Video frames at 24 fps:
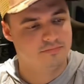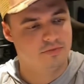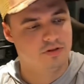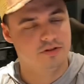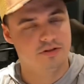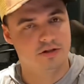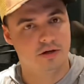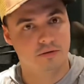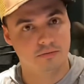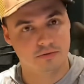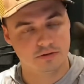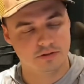
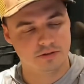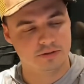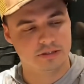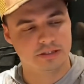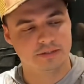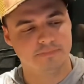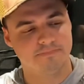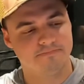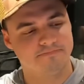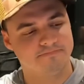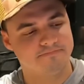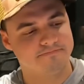Don't do it.
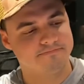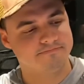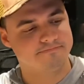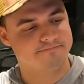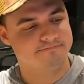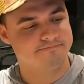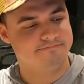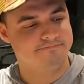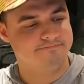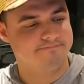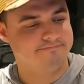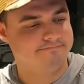
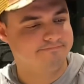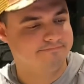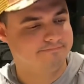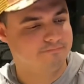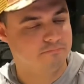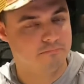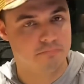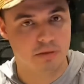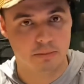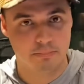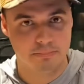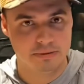
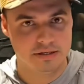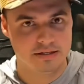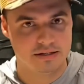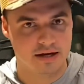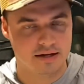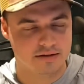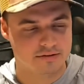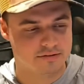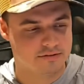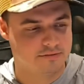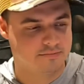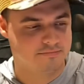But be
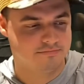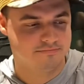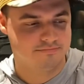nice.